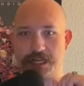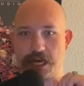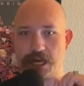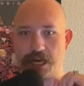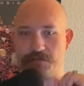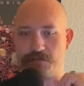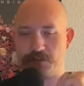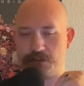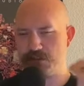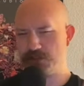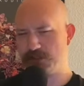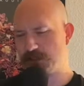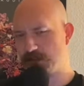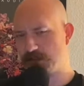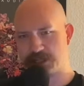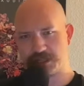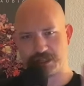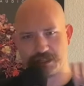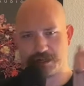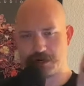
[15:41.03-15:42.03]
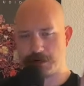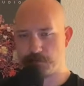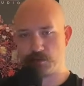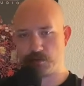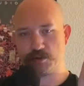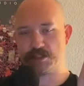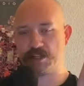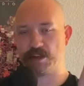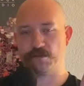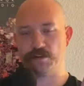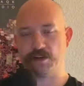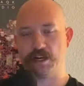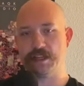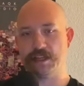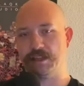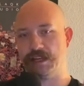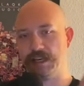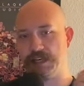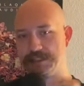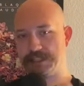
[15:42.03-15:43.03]
if you just look at the numbers, I
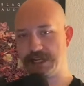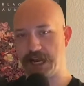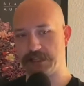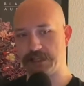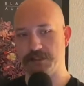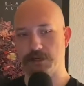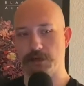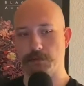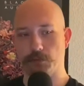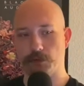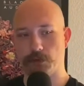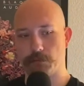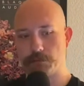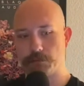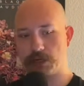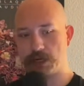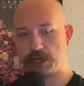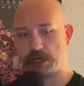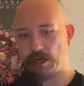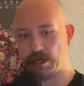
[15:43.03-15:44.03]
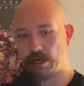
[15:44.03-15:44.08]
forgot the exact number, but